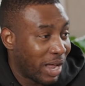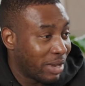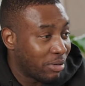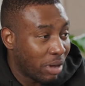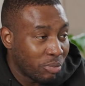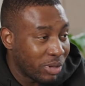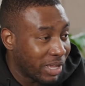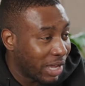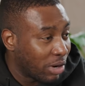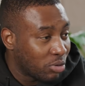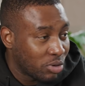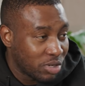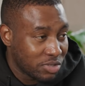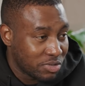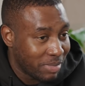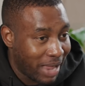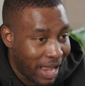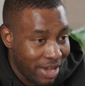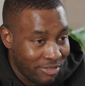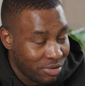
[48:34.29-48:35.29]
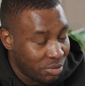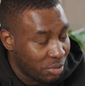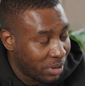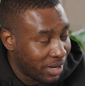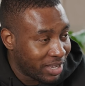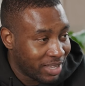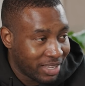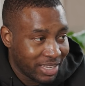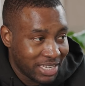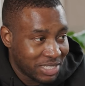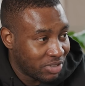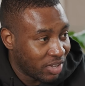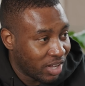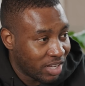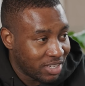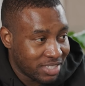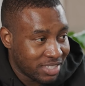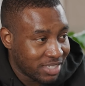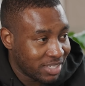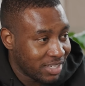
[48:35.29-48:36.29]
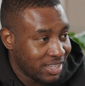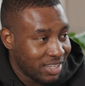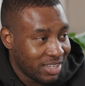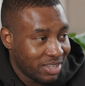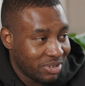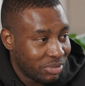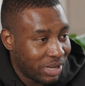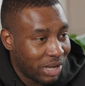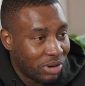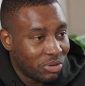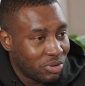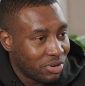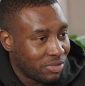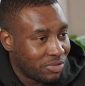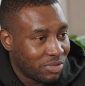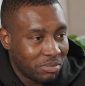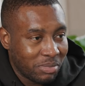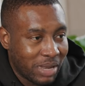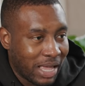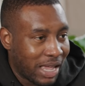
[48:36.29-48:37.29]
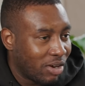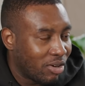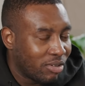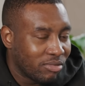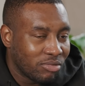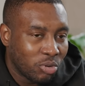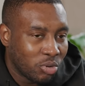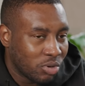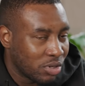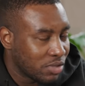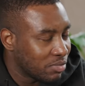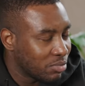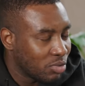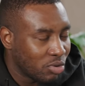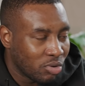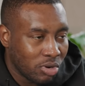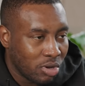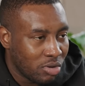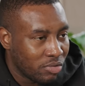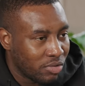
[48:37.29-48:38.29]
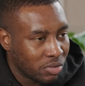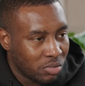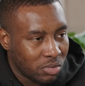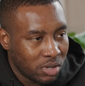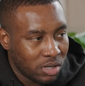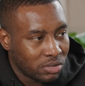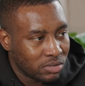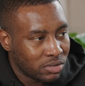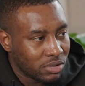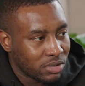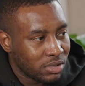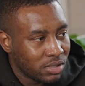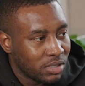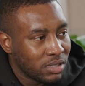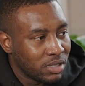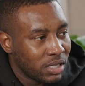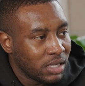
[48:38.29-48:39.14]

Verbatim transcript: So, and, and we get orders from everywhere. It's nuts. We get order from like, orders from all over the world.